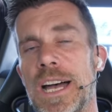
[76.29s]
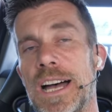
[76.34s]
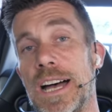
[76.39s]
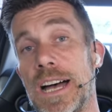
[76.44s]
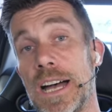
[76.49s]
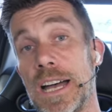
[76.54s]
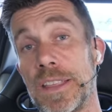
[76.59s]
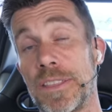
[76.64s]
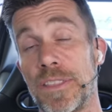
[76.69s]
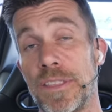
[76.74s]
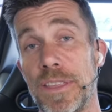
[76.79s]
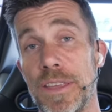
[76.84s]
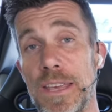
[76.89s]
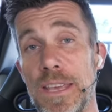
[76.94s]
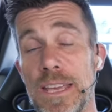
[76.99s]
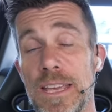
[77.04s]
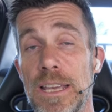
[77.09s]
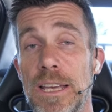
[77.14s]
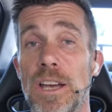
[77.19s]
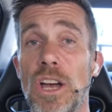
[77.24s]

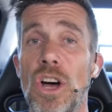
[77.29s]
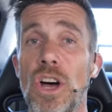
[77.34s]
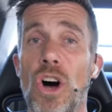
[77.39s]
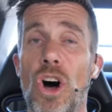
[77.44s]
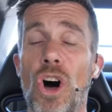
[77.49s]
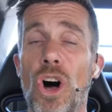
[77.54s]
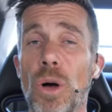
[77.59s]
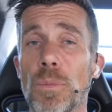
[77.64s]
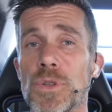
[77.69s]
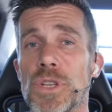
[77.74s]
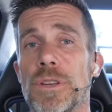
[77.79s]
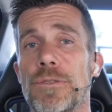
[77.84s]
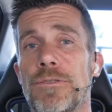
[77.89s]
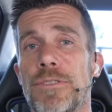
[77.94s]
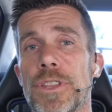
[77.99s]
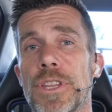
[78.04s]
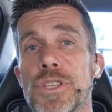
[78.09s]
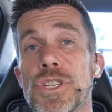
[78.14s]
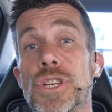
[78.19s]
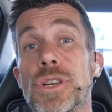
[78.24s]
the option
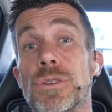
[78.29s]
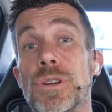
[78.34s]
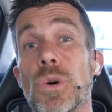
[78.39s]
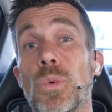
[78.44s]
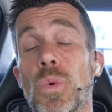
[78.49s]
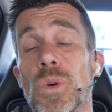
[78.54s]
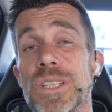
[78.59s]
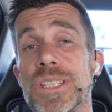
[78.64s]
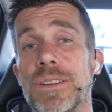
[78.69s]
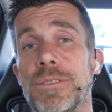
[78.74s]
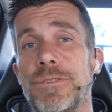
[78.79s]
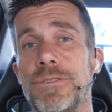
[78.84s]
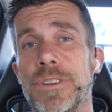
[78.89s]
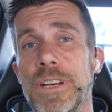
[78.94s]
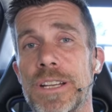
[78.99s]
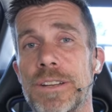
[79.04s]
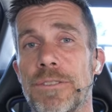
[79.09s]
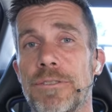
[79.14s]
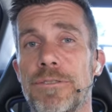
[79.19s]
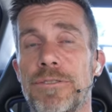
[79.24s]
for the tuner was to
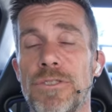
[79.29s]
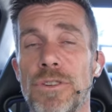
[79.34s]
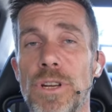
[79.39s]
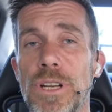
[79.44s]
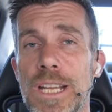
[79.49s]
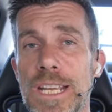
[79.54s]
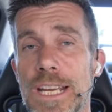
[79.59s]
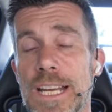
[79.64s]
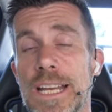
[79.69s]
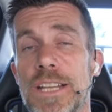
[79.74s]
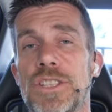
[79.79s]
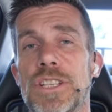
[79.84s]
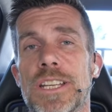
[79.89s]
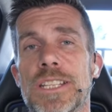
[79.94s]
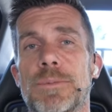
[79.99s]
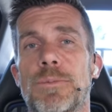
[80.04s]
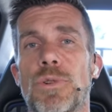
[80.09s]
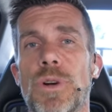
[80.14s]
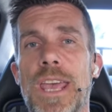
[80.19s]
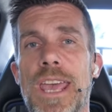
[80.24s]
fit vernier
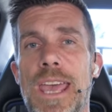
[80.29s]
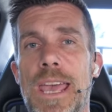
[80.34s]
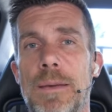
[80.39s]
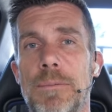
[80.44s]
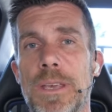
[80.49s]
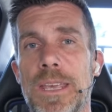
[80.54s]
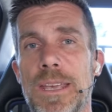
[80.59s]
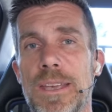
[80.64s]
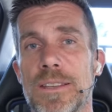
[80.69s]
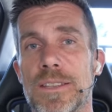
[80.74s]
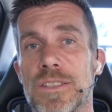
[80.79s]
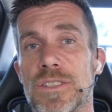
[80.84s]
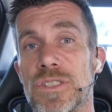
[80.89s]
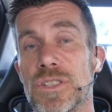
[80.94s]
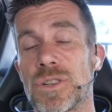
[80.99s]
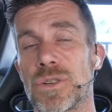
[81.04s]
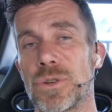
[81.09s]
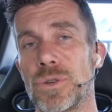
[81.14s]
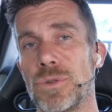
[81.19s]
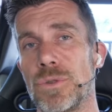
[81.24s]
adjustable cam gears
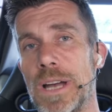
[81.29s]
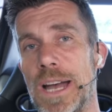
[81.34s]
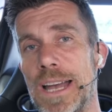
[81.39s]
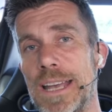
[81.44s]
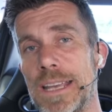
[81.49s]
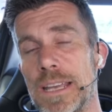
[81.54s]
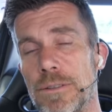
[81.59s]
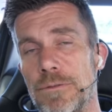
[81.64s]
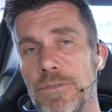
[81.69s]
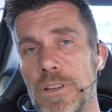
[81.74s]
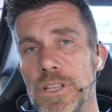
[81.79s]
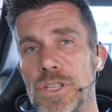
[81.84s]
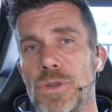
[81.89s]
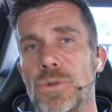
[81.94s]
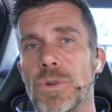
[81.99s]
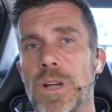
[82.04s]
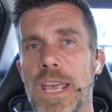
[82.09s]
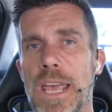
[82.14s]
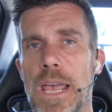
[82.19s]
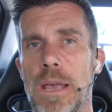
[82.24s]
to a
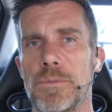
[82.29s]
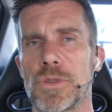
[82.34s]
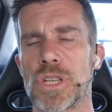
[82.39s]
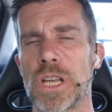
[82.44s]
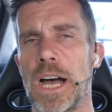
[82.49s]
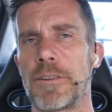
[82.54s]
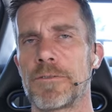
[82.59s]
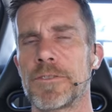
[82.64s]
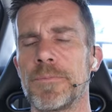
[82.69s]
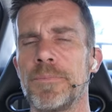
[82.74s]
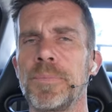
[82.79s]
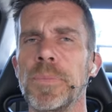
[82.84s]
conventional camshaft.